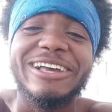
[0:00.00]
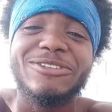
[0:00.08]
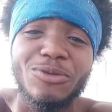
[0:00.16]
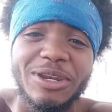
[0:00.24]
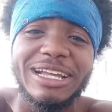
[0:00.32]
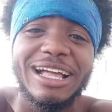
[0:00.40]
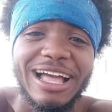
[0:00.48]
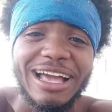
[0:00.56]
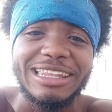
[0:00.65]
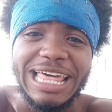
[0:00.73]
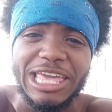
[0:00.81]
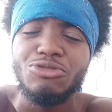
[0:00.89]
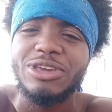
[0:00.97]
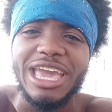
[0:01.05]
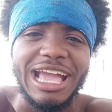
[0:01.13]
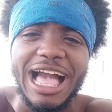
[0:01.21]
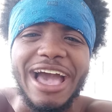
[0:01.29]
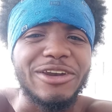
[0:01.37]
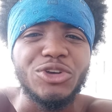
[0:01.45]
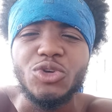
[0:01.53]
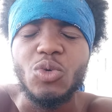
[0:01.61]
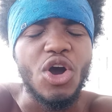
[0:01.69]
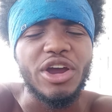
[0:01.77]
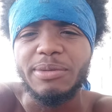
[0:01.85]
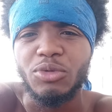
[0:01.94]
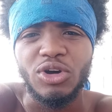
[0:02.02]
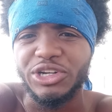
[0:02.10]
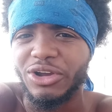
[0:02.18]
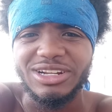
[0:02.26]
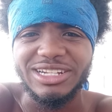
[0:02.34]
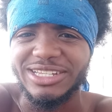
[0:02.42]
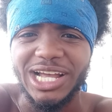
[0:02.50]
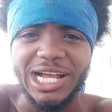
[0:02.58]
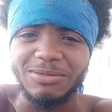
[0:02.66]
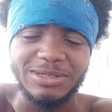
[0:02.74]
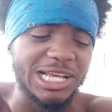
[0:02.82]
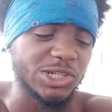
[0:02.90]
I swear to God, like you can't hide who you are anymore during these times.